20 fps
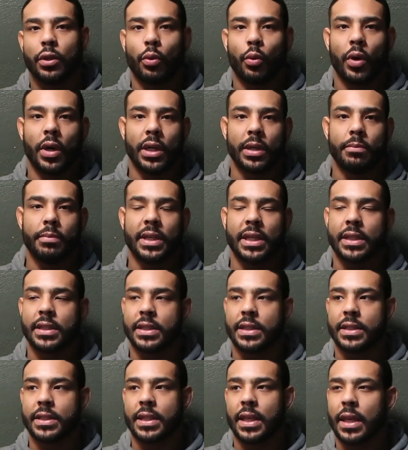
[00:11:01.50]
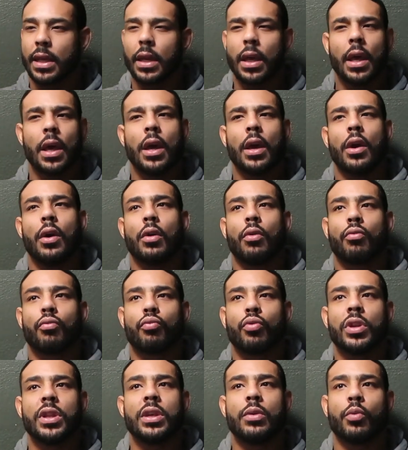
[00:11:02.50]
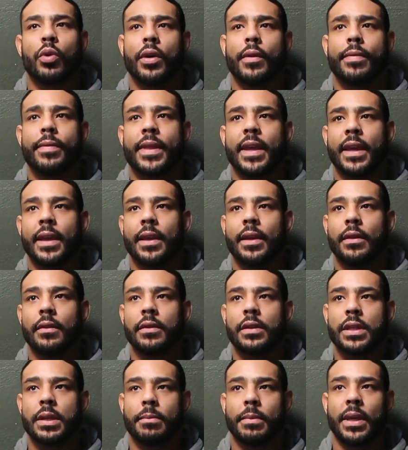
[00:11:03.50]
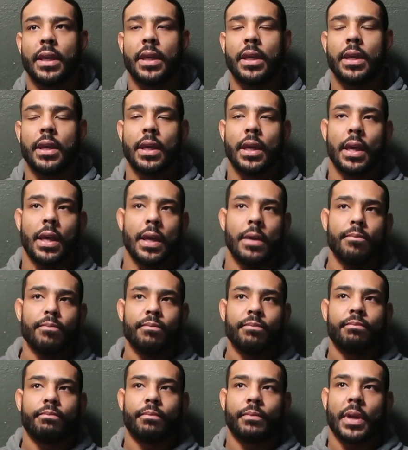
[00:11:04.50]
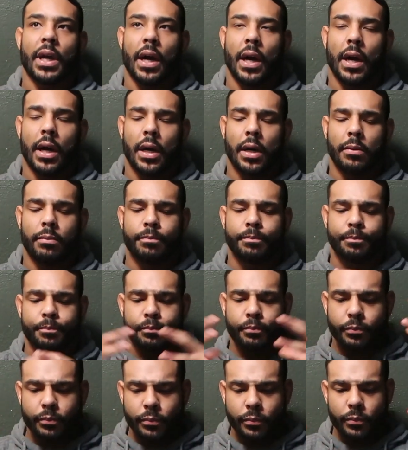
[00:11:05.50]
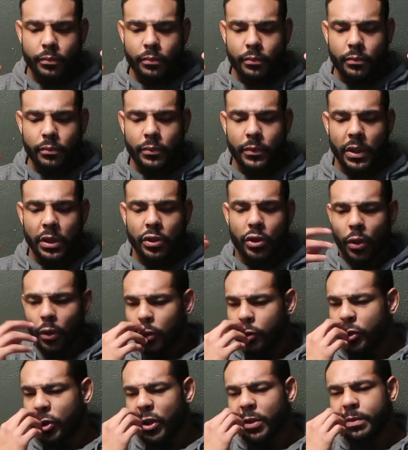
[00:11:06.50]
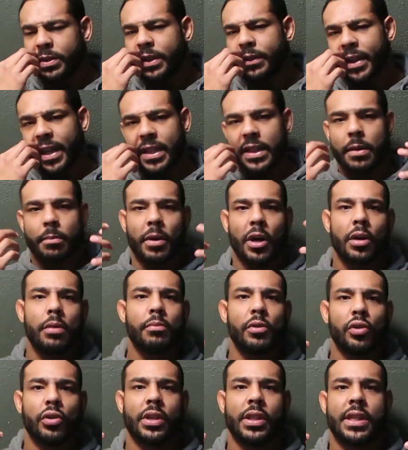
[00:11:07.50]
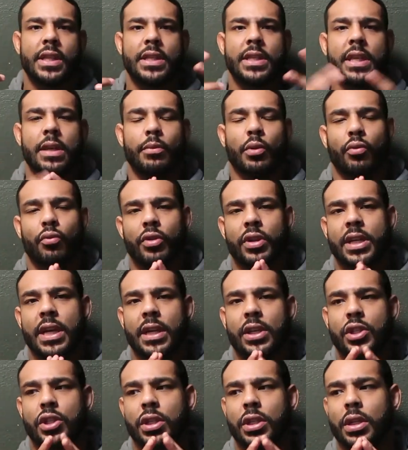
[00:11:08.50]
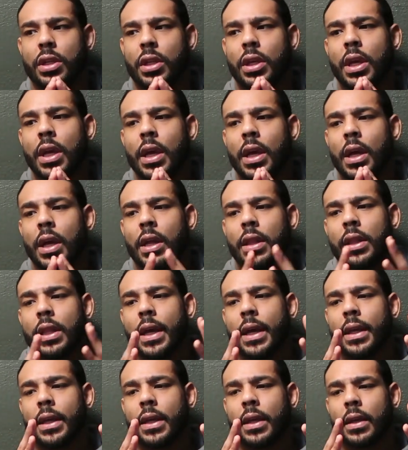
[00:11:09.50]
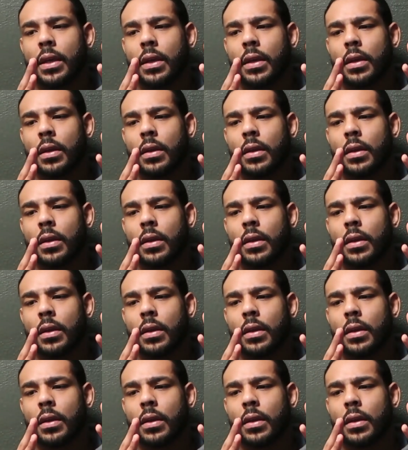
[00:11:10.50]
into one because it's like really one thing to me. Um, so in terms of like the monk mode and the semen retention, like